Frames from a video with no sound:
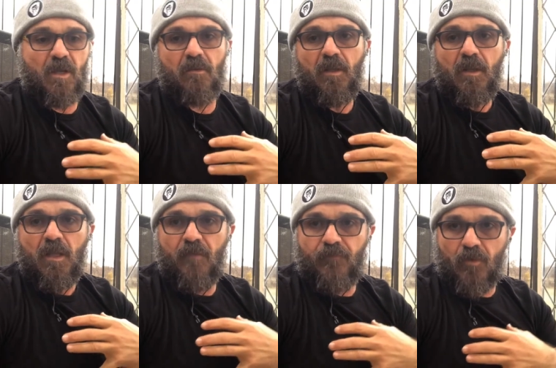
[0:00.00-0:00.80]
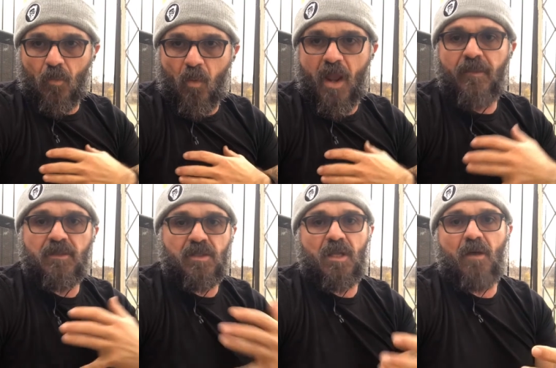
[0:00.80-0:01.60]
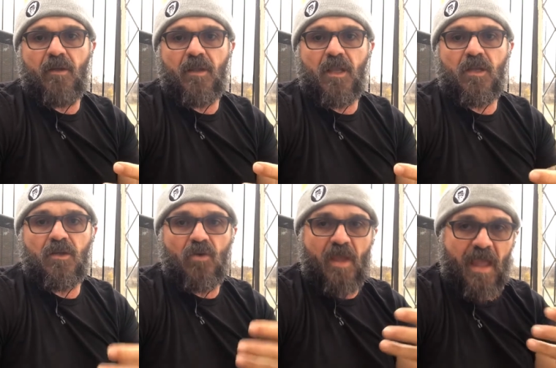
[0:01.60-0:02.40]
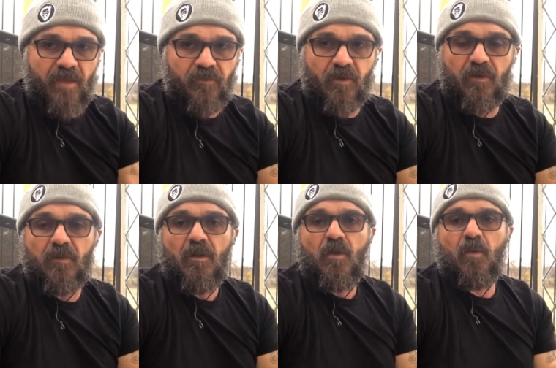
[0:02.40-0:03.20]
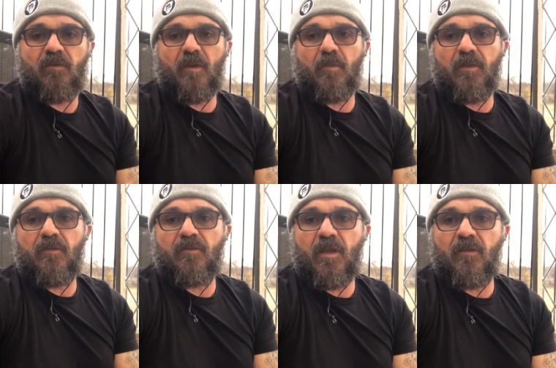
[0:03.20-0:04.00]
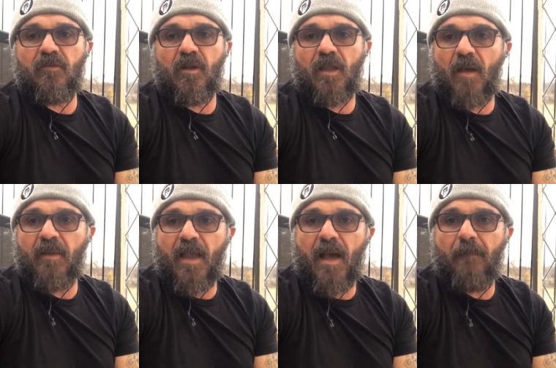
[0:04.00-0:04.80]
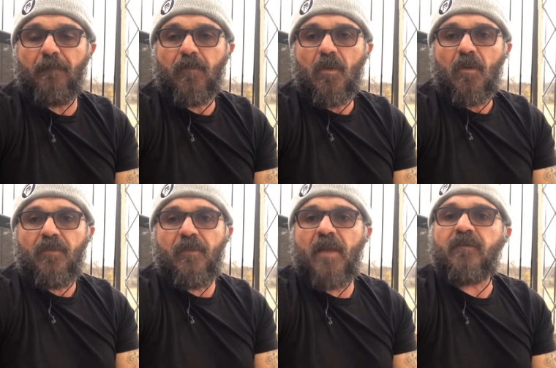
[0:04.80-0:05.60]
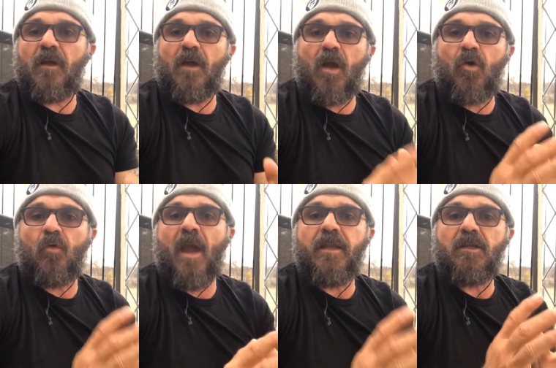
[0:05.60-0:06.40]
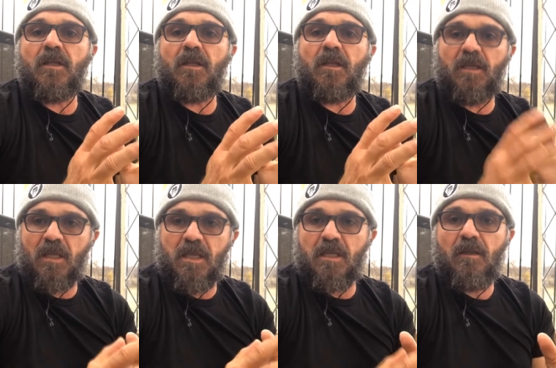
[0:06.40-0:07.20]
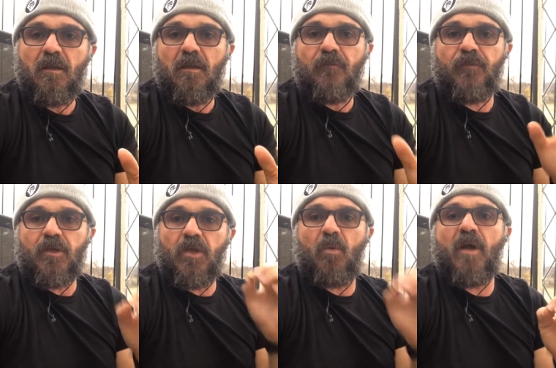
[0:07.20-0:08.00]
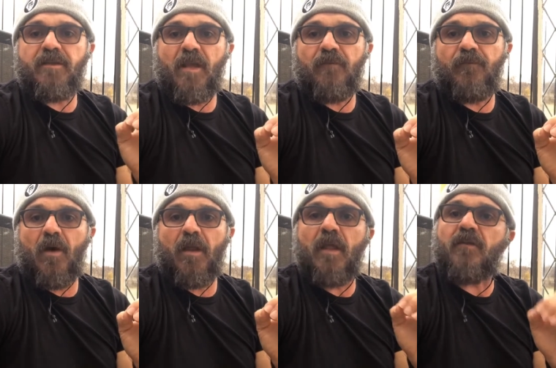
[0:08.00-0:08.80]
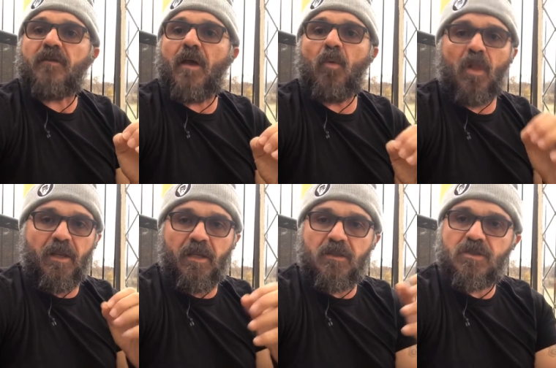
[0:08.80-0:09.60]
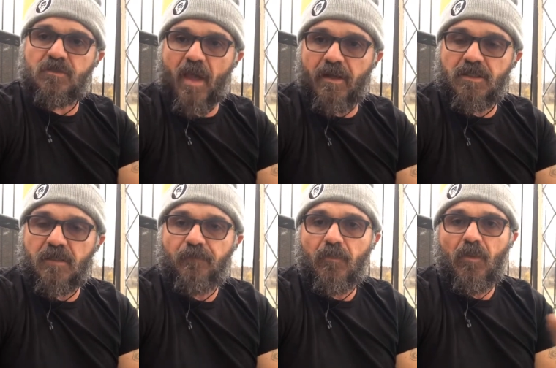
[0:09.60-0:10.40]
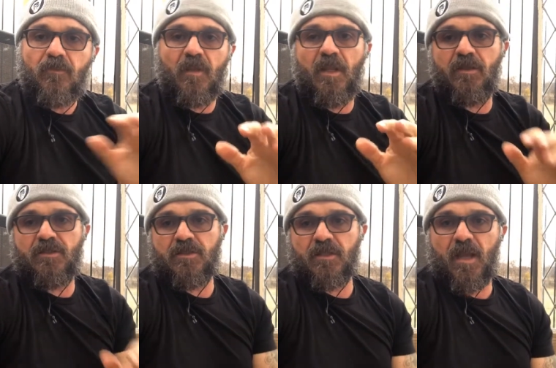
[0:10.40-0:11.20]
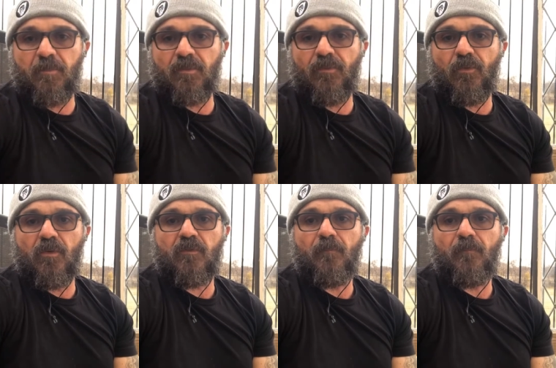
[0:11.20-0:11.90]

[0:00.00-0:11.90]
So if you're aware that you're going in and you're hesitant with some of these things that are coming up, then that's a, a great key for you to identify and say, well, I need a strategy. So here's just a couple of thoughts.